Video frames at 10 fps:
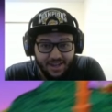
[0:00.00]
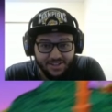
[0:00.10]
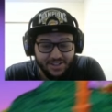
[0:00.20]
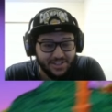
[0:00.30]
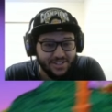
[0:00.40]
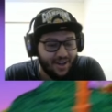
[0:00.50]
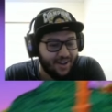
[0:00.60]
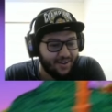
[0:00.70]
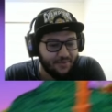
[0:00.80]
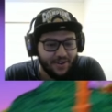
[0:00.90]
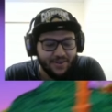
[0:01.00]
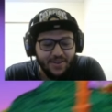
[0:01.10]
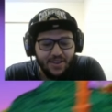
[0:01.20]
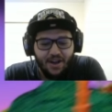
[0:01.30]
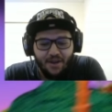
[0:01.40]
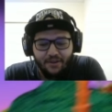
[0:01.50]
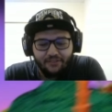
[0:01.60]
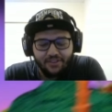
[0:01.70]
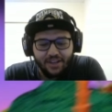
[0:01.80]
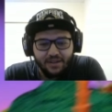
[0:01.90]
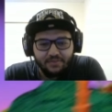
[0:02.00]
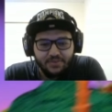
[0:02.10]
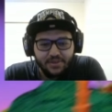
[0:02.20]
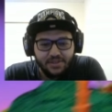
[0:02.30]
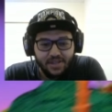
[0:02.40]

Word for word: I just saw it on my on my feed. So